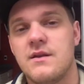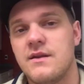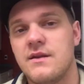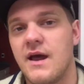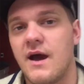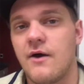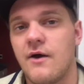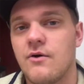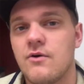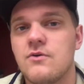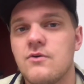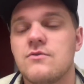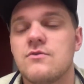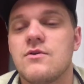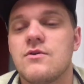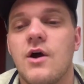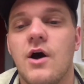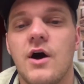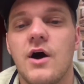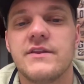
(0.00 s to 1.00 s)
Now,
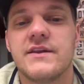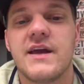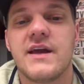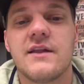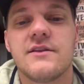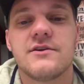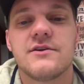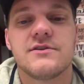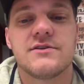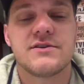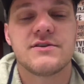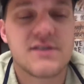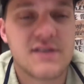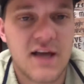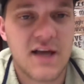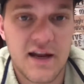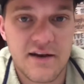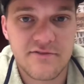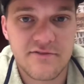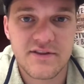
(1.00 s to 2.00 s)
on the other
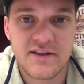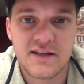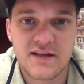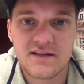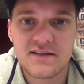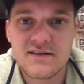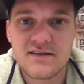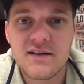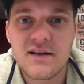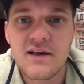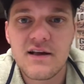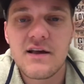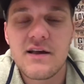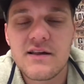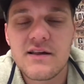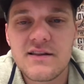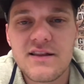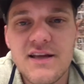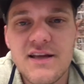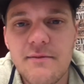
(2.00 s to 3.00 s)
side of things,
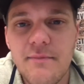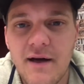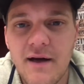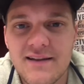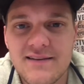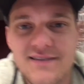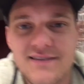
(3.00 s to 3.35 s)
think about a